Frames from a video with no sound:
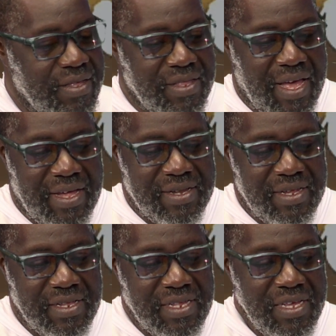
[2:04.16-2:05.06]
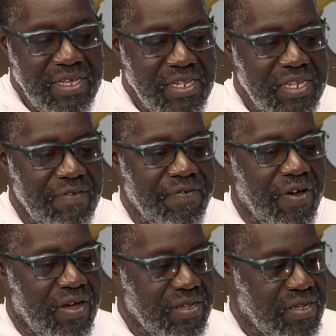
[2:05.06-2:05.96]
that it's easy
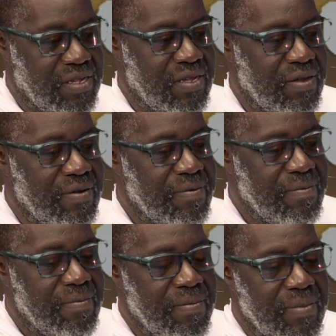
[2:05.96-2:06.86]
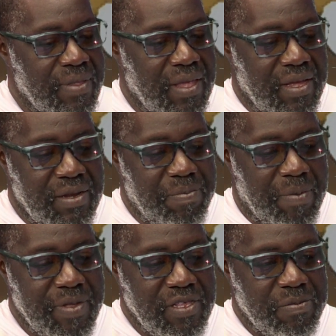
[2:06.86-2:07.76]
for us in the
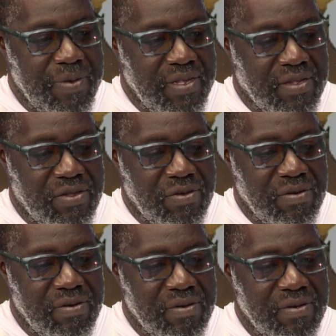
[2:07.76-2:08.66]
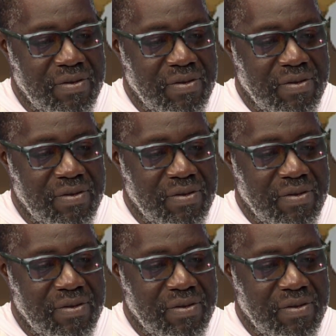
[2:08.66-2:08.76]
public space to